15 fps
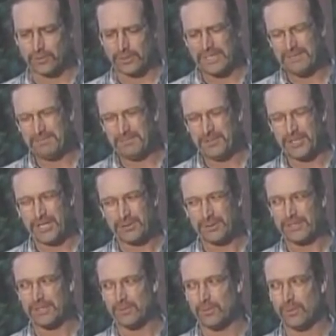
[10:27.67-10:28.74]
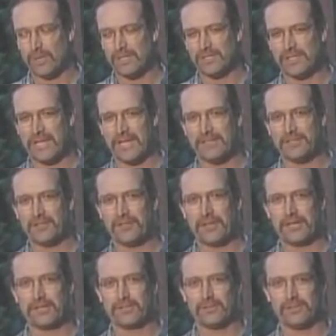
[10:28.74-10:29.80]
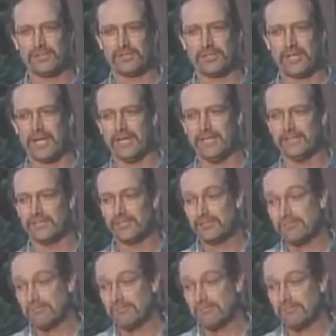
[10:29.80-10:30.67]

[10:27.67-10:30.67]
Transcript: well, he generally was antithetical to science,